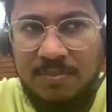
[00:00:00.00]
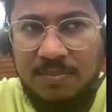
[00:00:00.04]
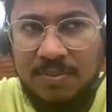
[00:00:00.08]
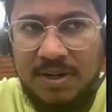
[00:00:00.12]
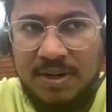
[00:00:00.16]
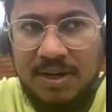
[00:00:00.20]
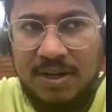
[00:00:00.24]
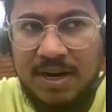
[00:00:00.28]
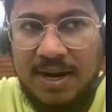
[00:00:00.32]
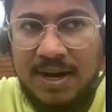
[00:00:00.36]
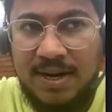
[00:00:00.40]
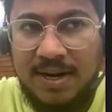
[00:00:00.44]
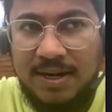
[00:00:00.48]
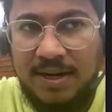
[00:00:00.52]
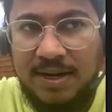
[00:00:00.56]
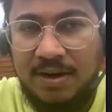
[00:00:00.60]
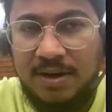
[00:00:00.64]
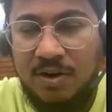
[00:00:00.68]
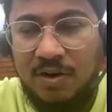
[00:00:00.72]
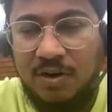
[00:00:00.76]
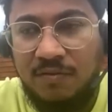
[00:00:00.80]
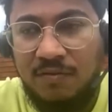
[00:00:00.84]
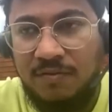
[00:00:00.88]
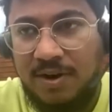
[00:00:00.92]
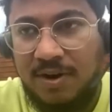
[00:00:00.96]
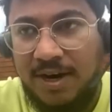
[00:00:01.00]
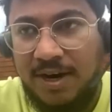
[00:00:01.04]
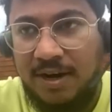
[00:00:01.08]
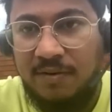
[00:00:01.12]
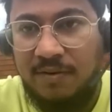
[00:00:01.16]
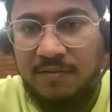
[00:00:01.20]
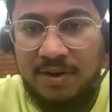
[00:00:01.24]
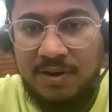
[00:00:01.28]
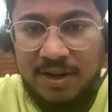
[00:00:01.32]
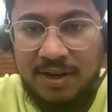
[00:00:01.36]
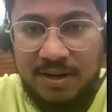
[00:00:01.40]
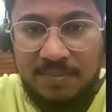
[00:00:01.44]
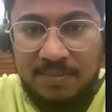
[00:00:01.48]
But I did not find
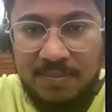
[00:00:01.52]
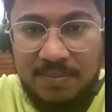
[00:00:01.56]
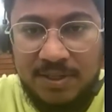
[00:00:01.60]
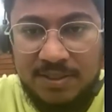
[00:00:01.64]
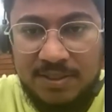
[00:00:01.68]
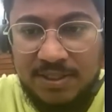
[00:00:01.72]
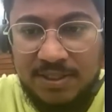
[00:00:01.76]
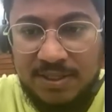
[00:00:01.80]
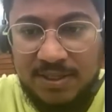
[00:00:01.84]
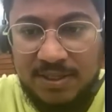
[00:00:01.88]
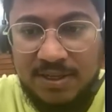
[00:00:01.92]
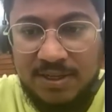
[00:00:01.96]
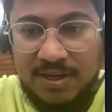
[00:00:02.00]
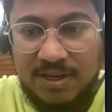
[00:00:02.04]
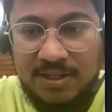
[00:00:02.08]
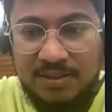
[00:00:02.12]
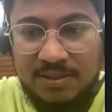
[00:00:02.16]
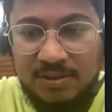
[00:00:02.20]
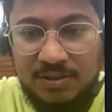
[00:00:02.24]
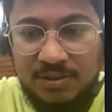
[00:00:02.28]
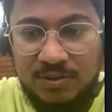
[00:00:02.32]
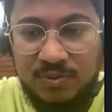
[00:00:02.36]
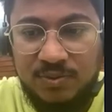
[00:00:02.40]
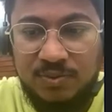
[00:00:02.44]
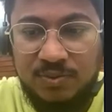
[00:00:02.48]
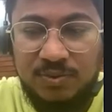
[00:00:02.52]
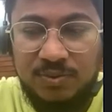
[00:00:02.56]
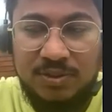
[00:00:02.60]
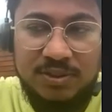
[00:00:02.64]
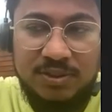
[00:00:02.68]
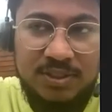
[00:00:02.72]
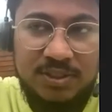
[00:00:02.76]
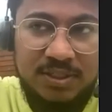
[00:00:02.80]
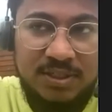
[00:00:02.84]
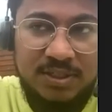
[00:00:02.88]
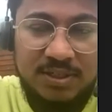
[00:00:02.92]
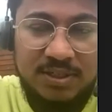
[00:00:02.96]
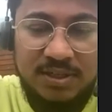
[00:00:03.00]
very much international
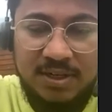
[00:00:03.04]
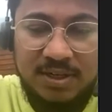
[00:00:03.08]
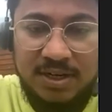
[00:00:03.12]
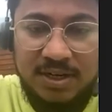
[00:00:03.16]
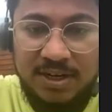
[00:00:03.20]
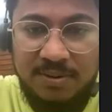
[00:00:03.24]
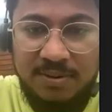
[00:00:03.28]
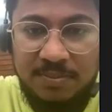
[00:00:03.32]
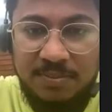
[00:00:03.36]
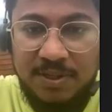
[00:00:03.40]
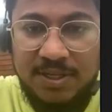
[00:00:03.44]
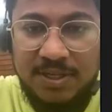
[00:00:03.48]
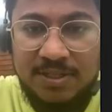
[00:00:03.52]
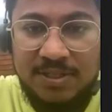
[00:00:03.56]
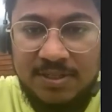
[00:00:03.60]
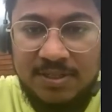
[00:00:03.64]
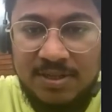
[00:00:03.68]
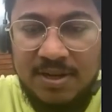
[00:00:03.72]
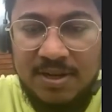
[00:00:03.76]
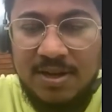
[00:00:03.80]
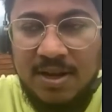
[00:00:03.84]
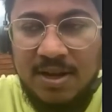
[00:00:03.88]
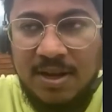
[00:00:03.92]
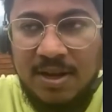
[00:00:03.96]
students in DBS.